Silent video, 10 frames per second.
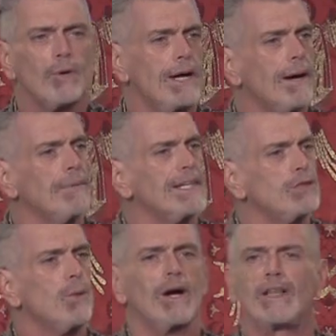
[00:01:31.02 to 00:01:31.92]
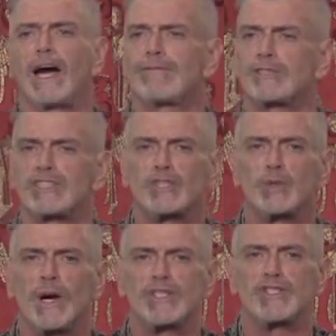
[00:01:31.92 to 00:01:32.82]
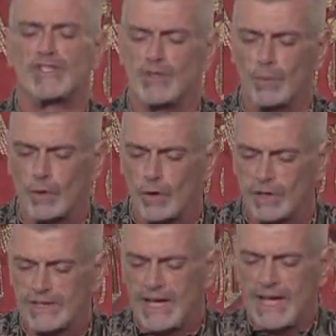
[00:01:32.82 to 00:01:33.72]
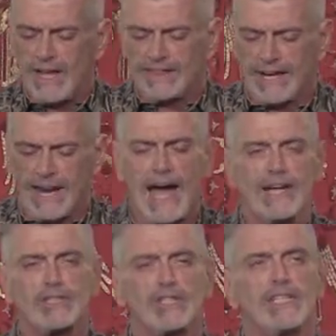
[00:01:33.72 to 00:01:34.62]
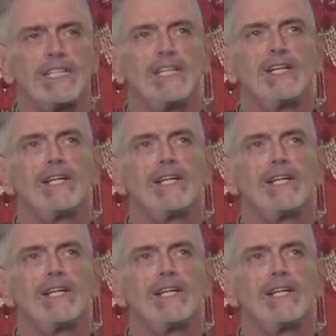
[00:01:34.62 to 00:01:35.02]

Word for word: who are coming into our life, or situations in the world that actually